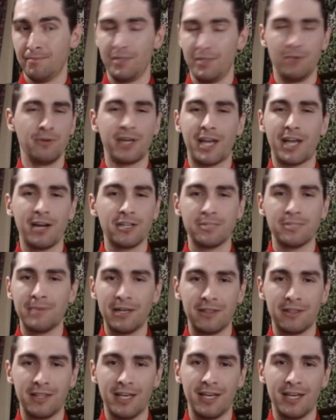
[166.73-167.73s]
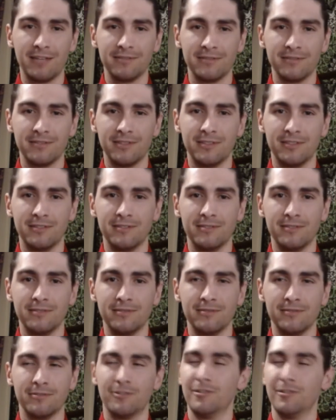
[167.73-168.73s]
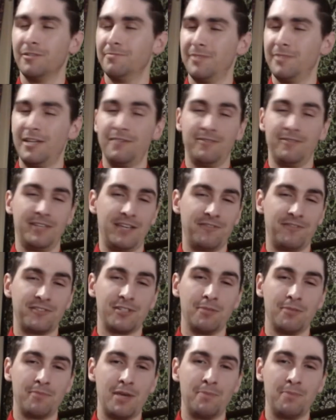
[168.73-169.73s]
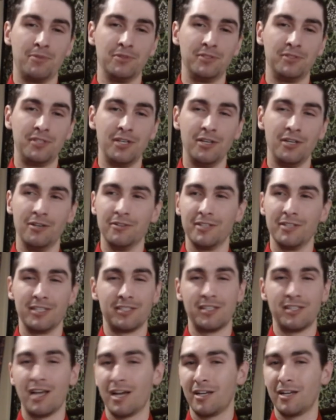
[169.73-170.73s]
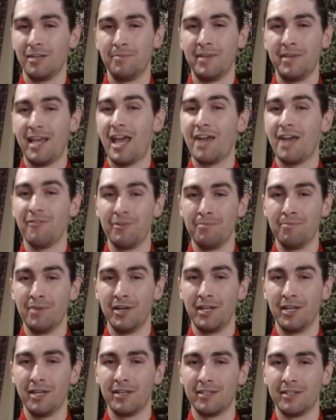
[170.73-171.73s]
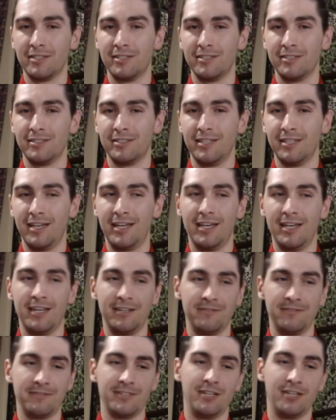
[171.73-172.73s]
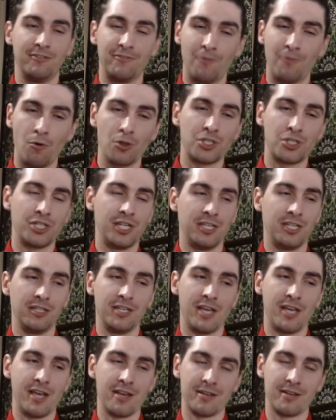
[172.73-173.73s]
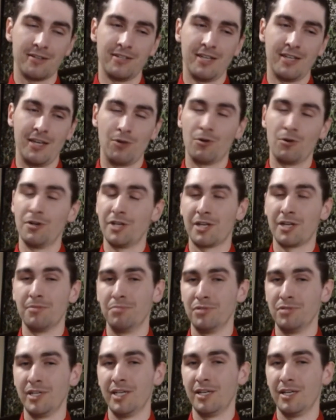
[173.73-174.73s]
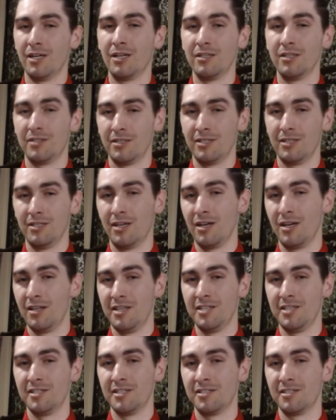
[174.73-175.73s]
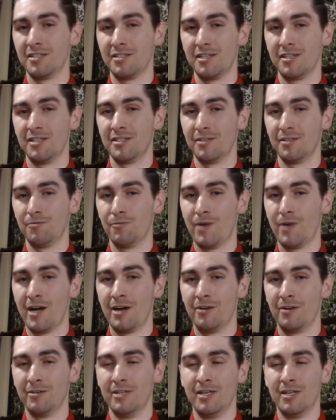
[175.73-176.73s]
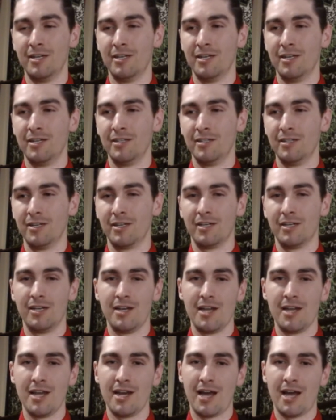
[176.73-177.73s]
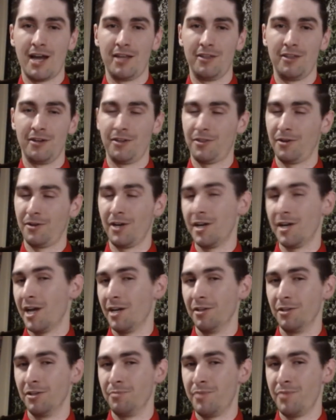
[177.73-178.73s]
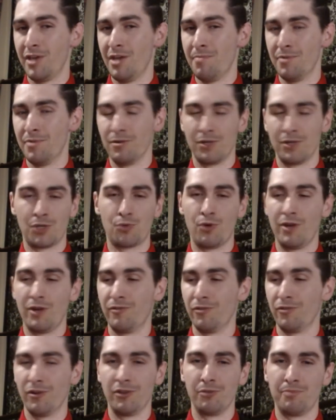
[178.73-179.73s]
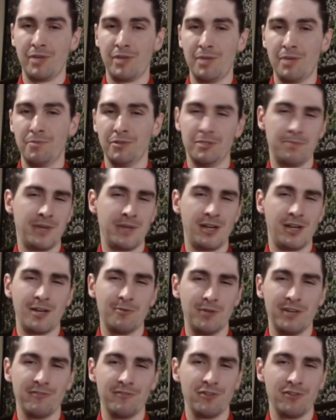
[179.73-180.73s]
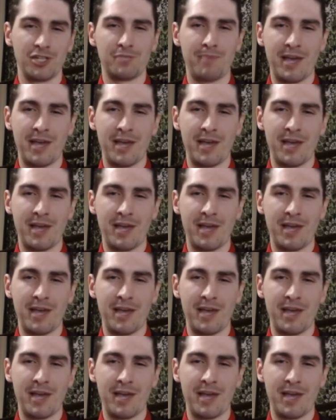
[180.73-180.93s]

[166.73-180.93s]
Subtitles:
But no one cares about that. Or if some people do, it's not going to be everybody. And unfortunately, in order to complete a lot of these instances in WoW, you're going to need either 39 other people or 24 other people, depending on whatever